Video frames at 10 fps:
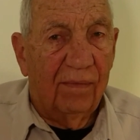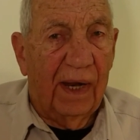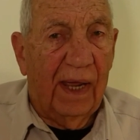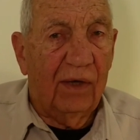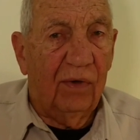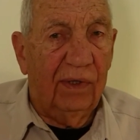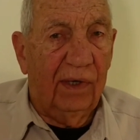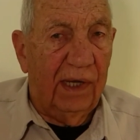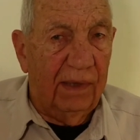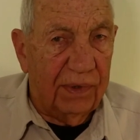but I
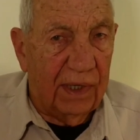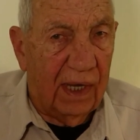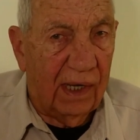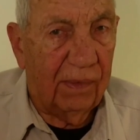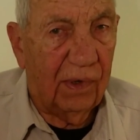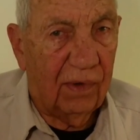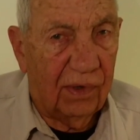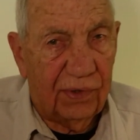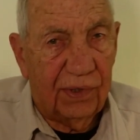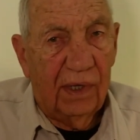couldn't keep sailing
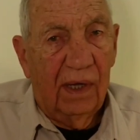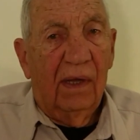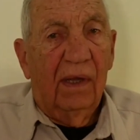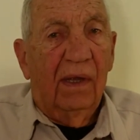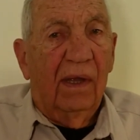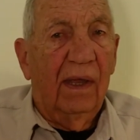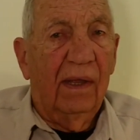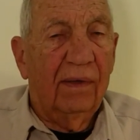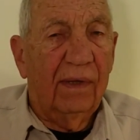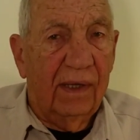because
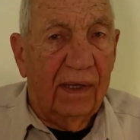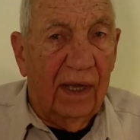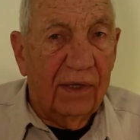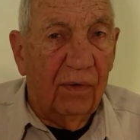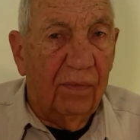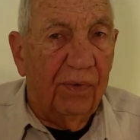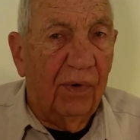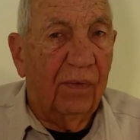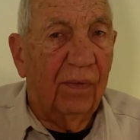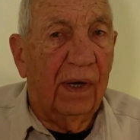it, it got to a
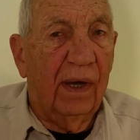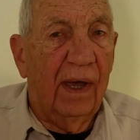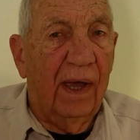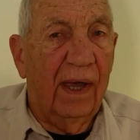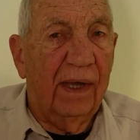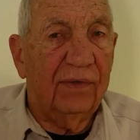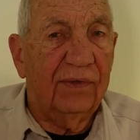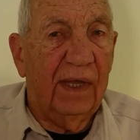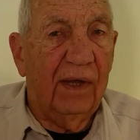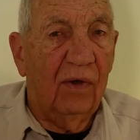point where I had to
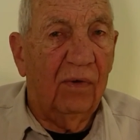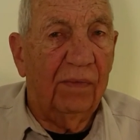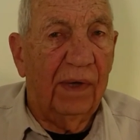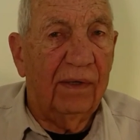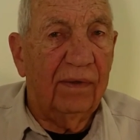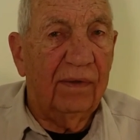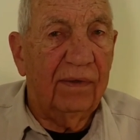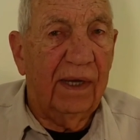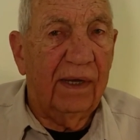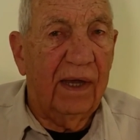stay home and
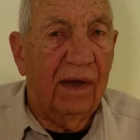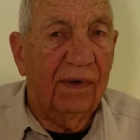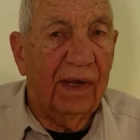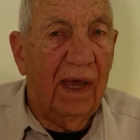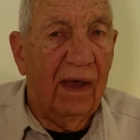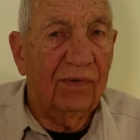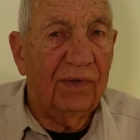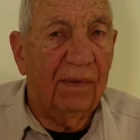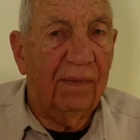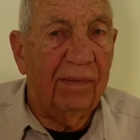take care of the
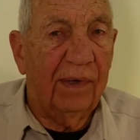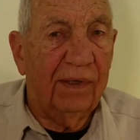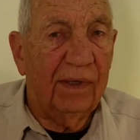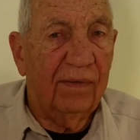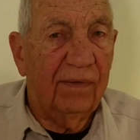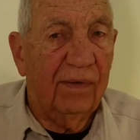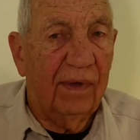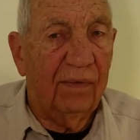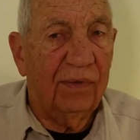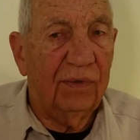house and my mother.
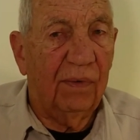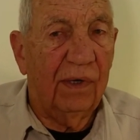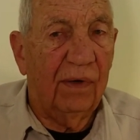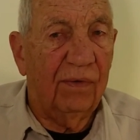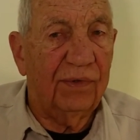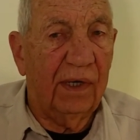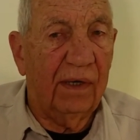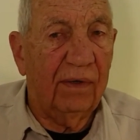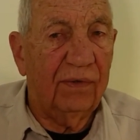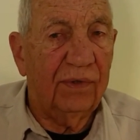It was one of those
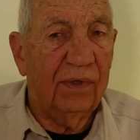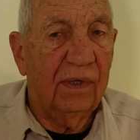things.